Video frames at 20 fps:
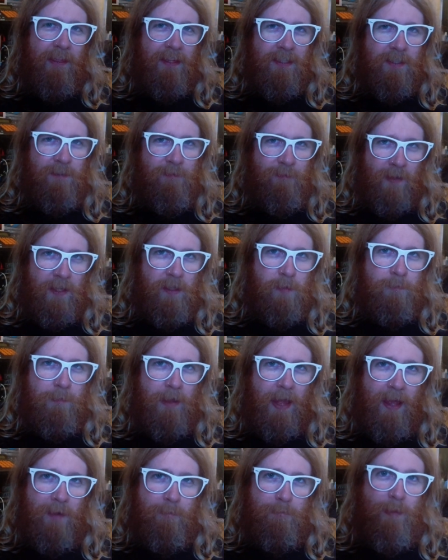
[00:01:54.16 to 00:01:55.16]
this film
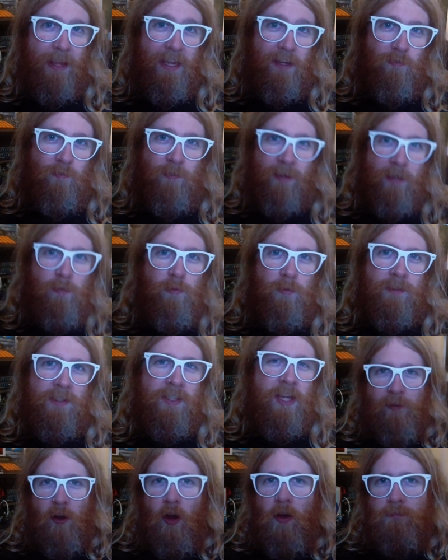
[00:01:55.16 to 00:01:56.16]
in big reels
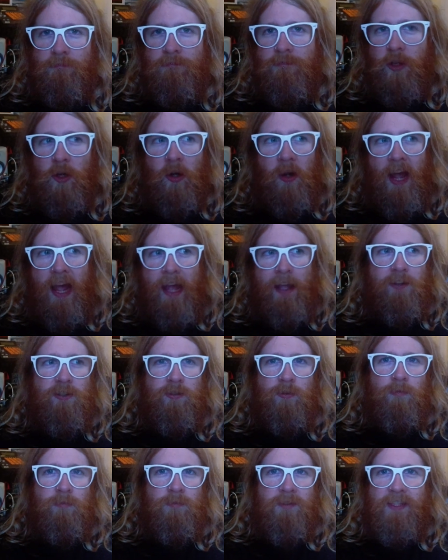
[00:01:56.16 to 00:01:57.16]
from, you know,
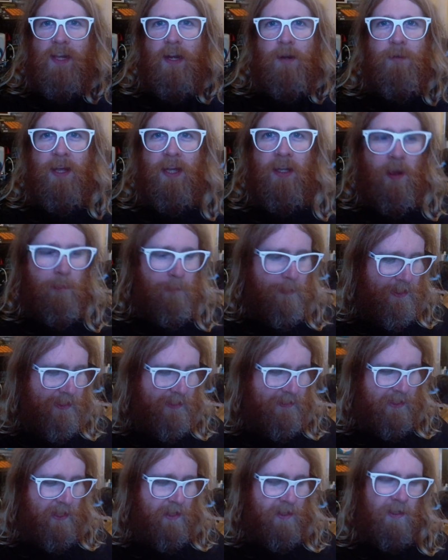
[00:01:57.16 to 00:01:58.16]
actual cinema
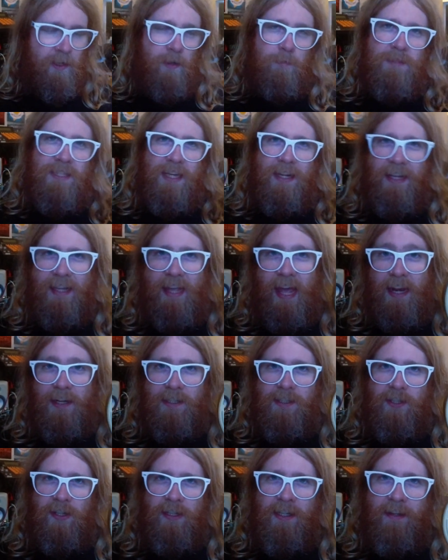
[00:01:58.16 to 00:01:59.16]
companies, and it comes in a
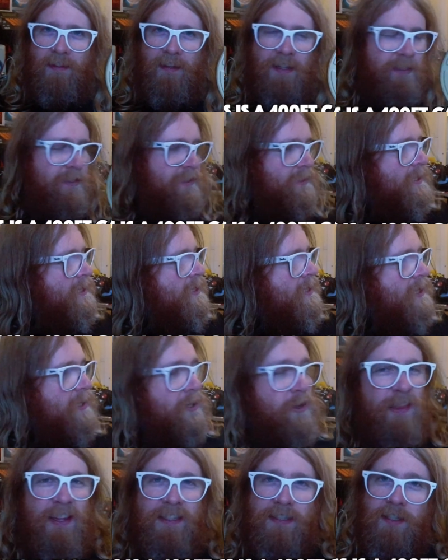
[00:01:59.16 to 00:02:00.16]
canister like this.
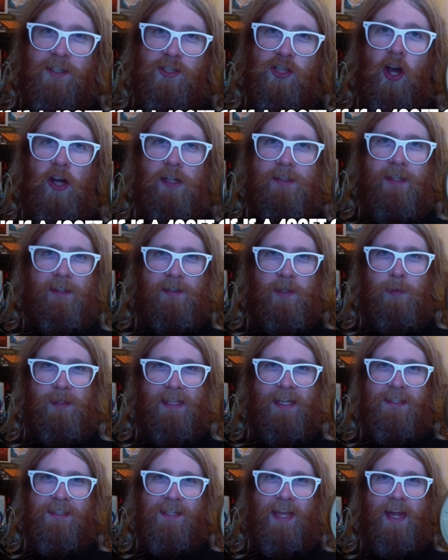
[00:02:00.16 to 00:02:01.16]
Now this is not a double
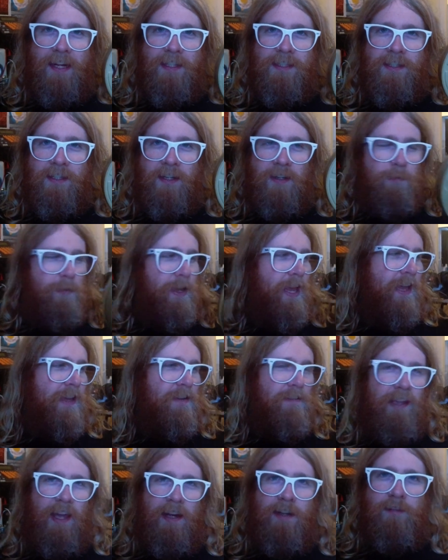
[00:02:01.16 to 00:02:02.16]
X canister, but
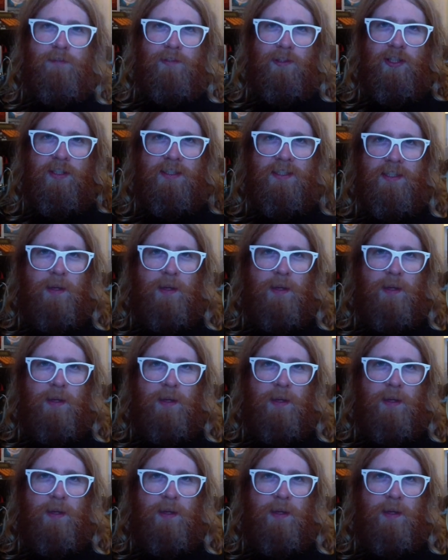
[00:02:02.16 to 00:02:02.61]
it kind of looks